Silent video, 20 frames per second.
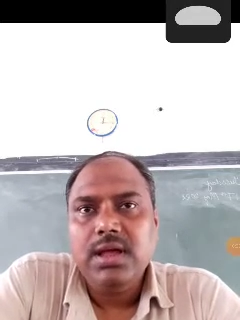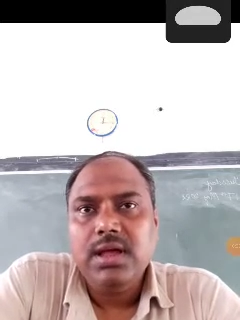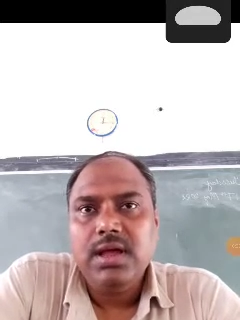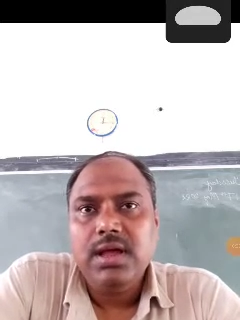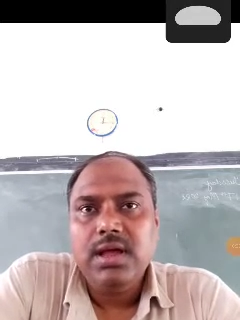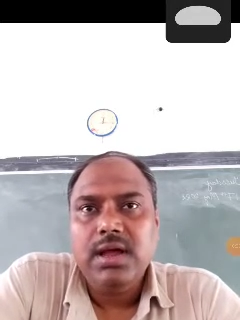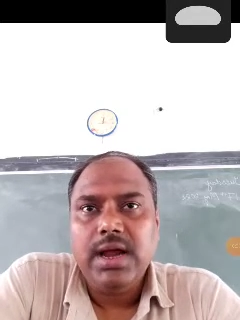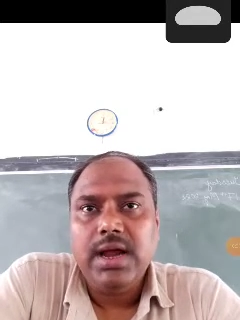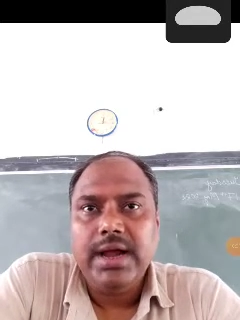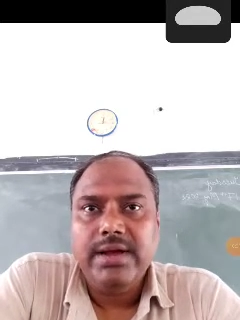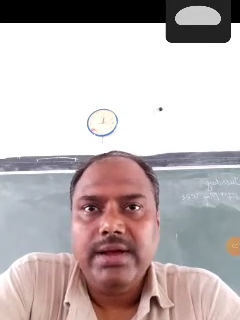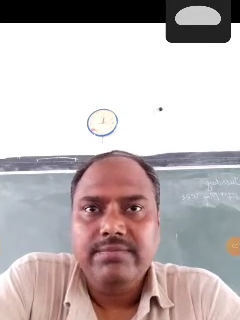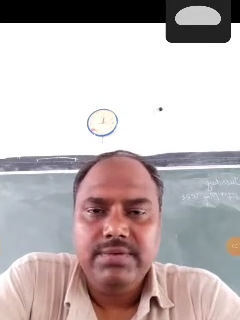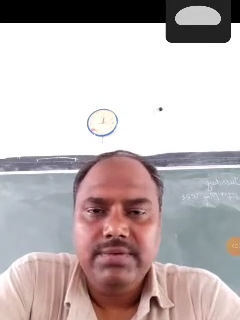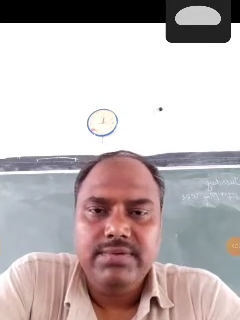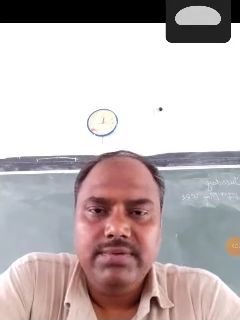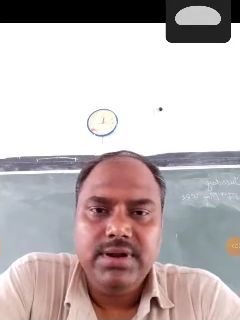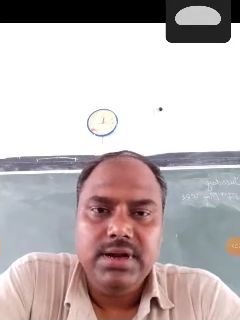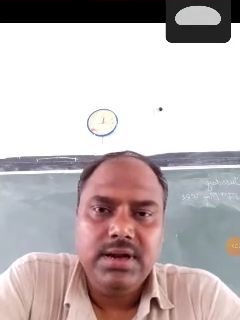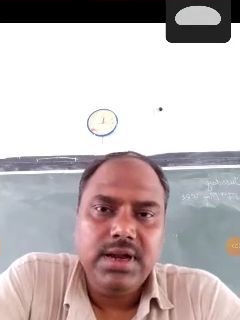and we
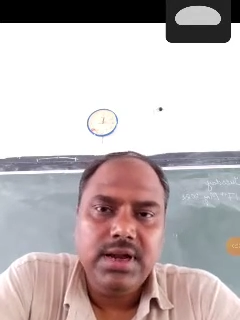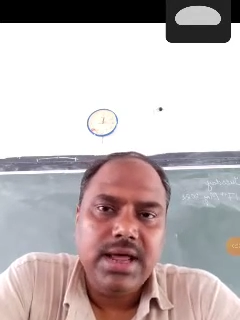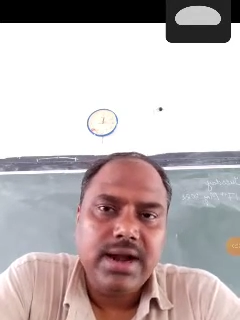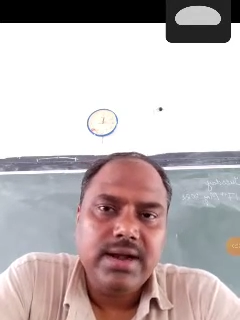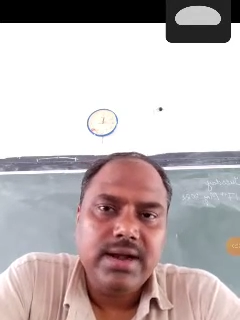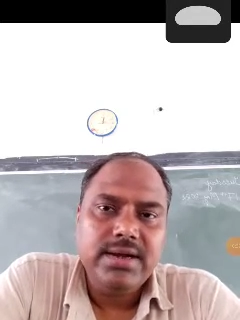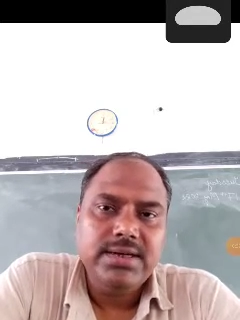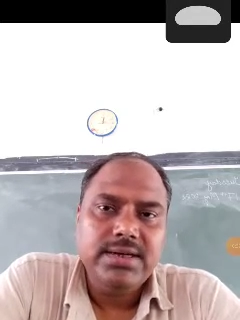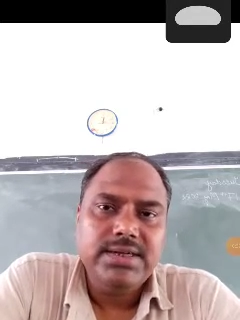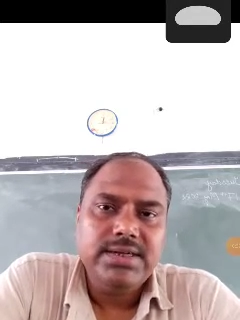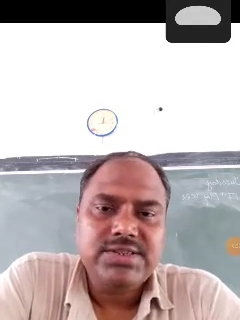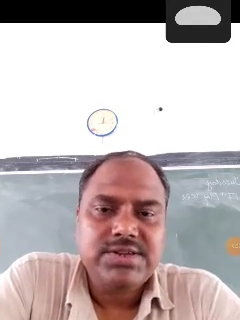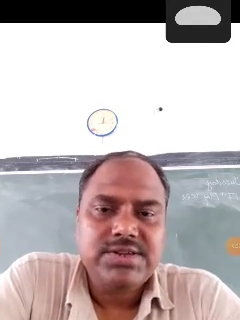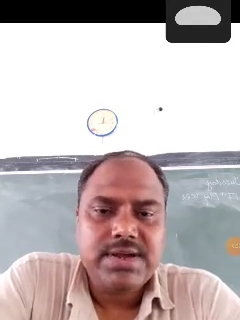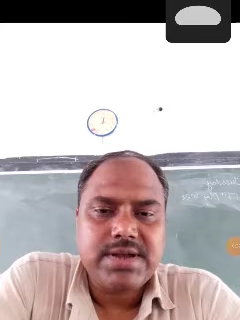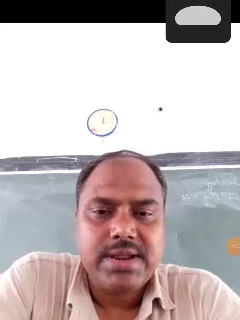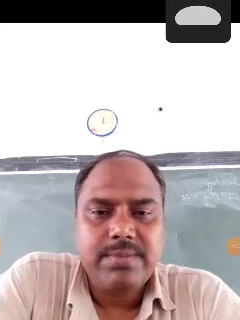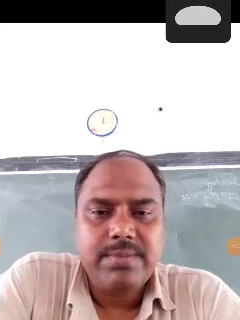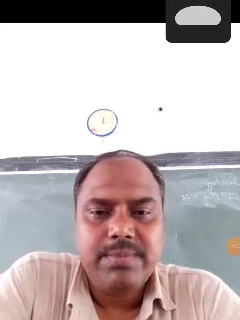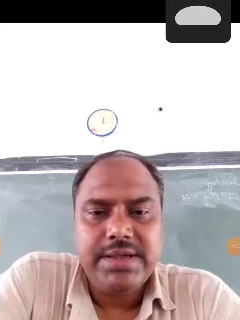will learn it
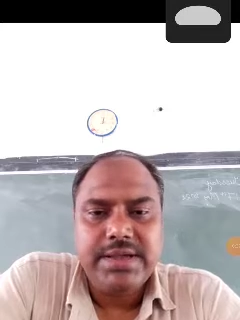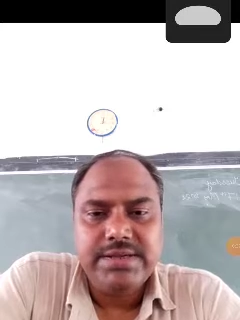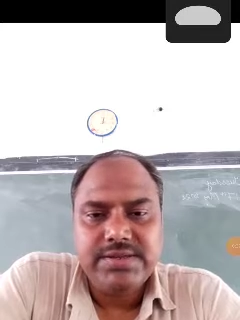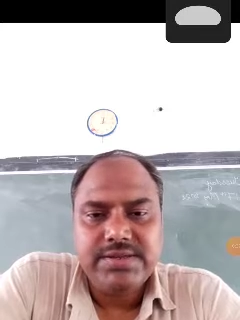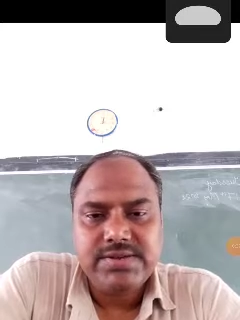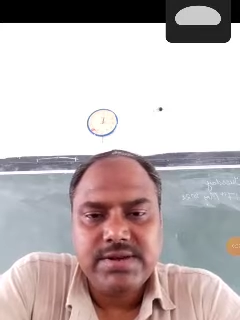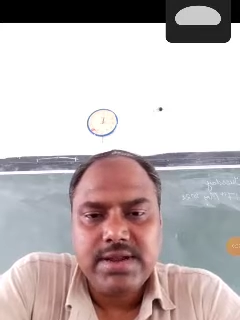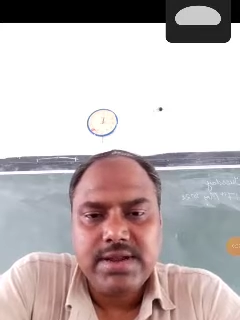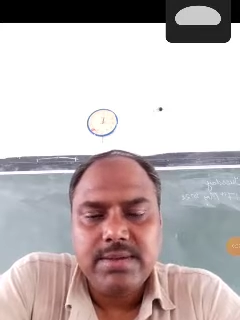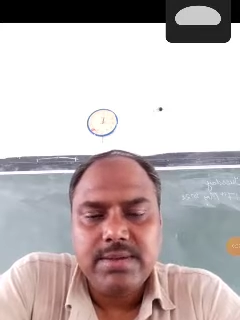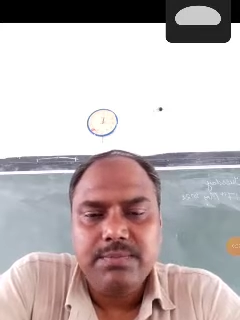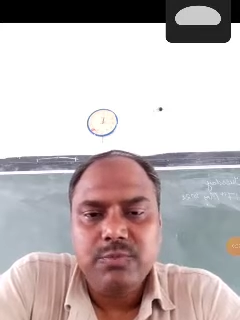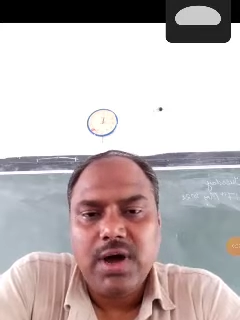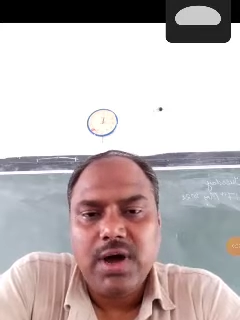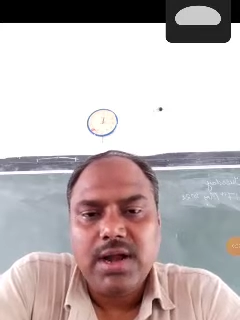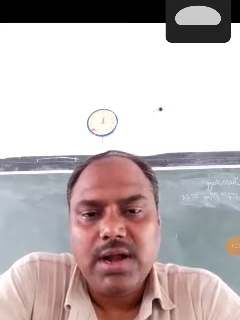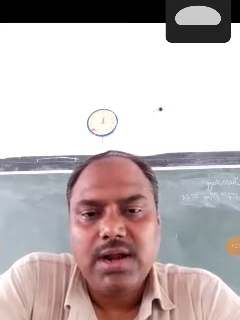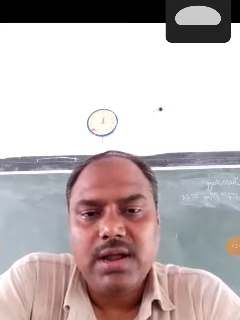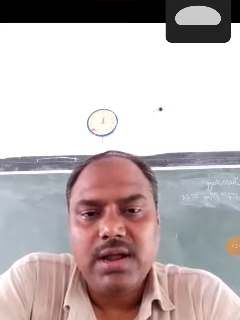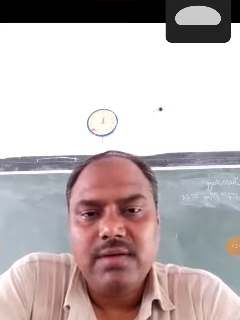step by step,
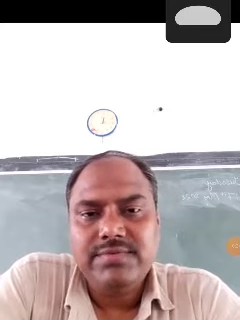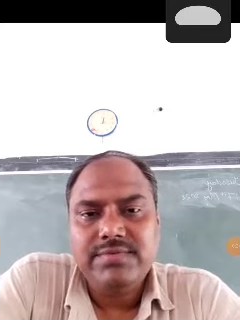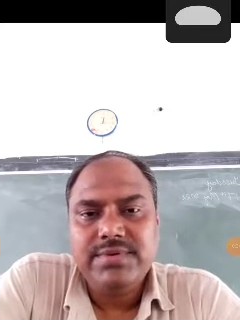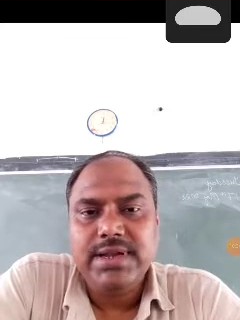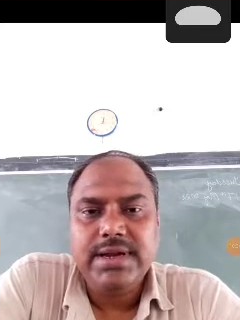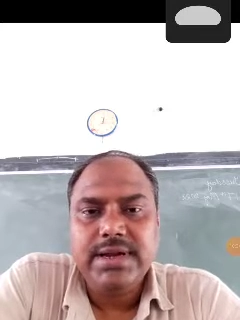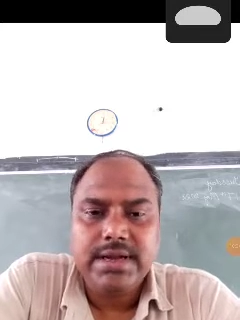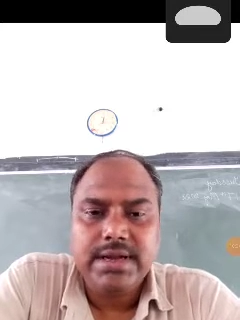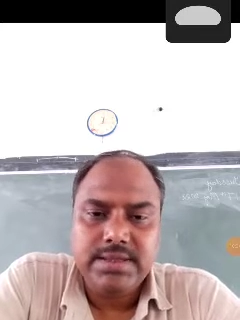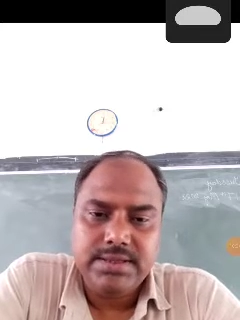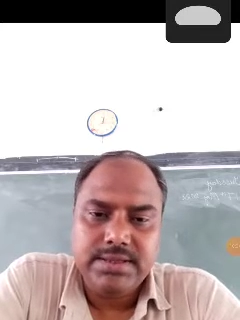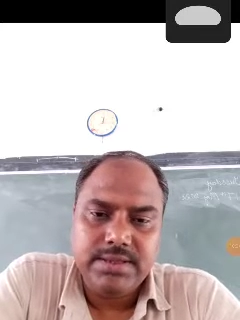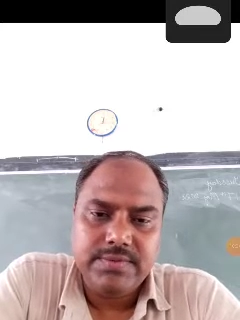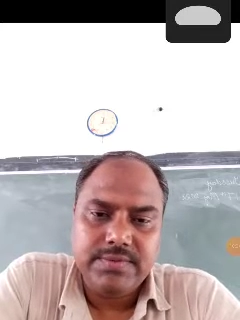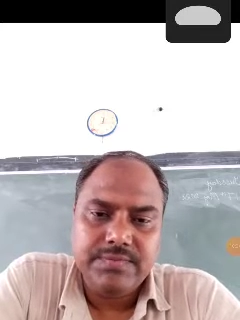one after another.